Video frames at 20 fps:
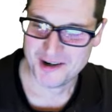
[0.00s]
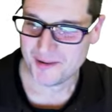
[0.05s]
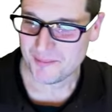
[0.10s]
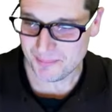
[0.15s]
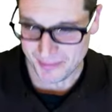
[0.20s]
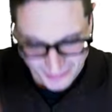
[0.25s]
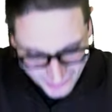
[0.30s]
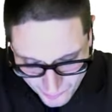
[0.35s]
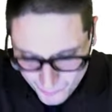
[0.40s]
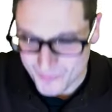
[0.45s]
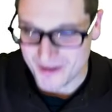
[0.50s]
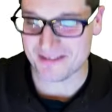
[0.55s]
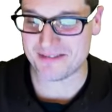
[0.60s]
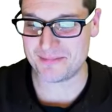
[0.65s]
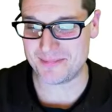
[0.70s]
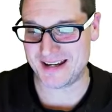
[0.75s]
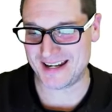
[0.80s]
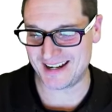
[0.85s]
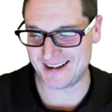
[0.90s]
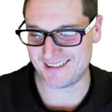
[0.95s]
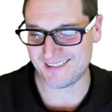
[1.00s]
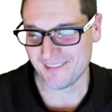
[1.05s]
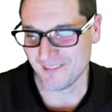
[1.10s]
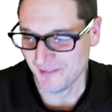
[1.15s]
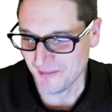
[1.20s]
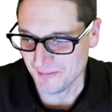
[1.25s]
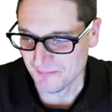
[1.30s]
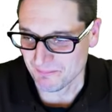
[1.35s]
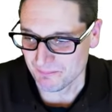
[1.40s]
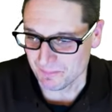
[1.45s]
bear with me here.
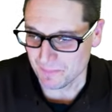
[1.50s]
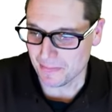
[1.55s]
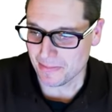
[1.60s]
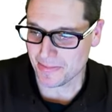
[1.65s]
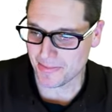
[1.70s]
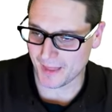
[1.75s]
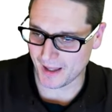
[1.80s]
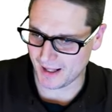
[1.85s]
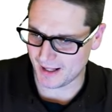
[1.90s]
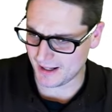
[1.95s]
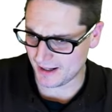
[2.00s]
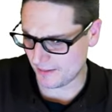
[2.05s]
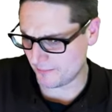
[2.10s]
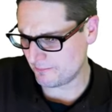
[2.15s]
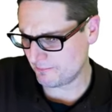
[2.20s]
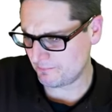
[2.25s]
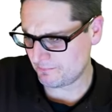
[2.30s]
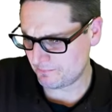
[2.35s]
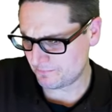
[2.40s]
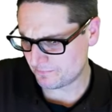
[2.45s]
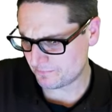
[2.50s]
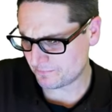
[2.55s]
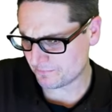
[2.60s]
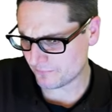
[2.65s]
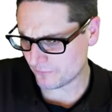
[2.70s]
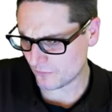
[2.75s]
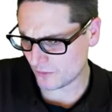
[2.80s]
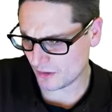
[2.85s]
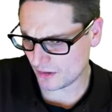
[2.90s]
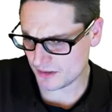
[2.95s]

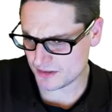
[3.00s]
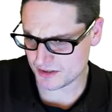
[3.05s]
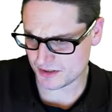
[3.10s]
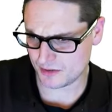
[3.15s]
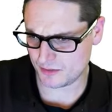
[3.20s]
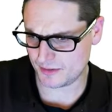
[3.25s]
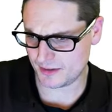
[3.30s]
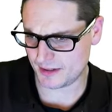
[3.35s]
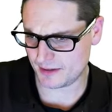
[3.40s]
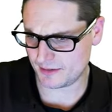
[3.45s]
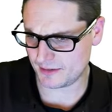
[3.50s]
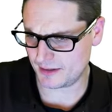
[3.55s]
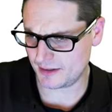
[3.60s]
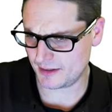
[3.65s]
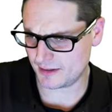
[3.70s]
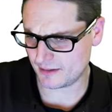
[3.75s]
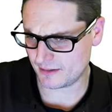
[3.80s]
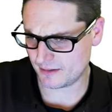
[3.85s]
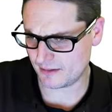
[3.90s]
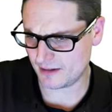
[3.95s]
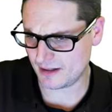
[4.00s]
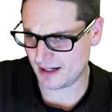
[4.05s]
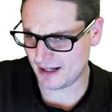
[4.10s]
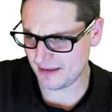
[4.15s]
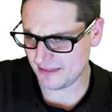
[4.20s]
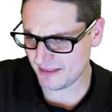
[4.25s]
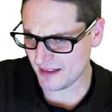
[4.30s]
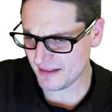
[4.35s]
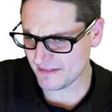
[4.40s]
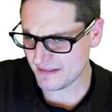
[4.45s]
Let's go down here. I
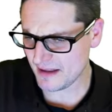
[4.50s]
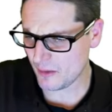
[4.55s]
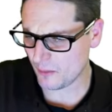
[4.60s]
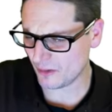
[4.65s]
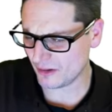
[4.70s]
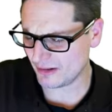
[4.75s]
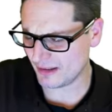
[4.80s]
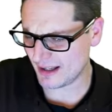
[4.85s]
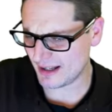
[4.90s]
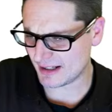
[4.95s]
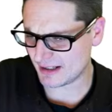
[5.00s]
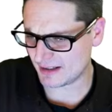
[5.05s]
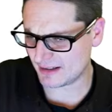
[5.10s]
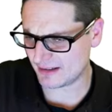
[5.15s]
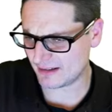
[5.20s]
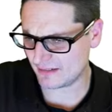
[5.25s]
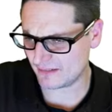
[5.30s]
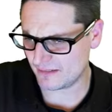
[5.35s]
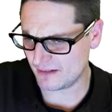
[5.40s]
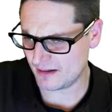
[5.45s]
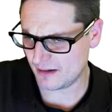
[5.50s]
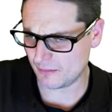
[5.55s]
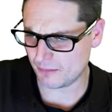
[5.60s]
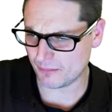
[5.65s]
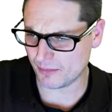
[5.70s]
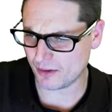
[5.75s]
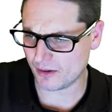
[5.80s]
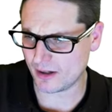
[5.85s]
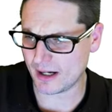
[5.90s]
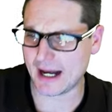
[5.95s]
thought they were like
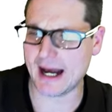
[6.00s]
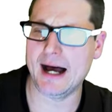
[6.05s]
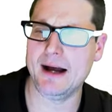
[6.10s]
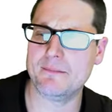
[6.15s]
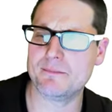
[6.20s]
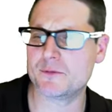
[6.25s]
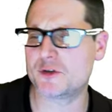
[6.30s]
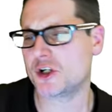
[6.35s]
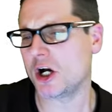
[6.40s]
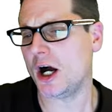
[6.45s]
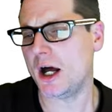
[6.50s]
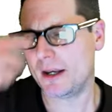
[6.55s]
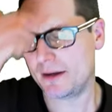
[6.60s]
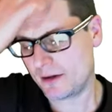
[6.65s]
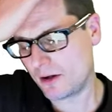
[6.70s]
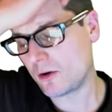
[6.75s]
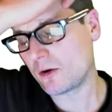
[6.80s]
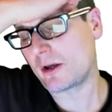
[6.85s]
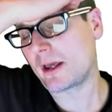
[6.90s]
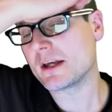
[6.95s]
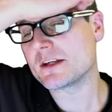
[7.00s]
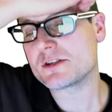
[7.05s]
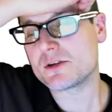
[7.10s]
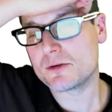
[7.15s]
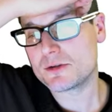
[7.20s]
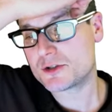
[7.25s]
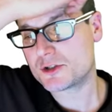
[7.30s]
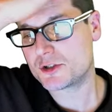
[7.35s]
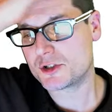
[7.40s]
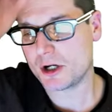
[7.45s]
number, John. Okay, so
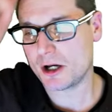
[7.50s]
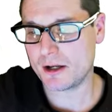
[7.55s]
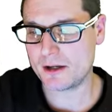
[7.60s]
it's John.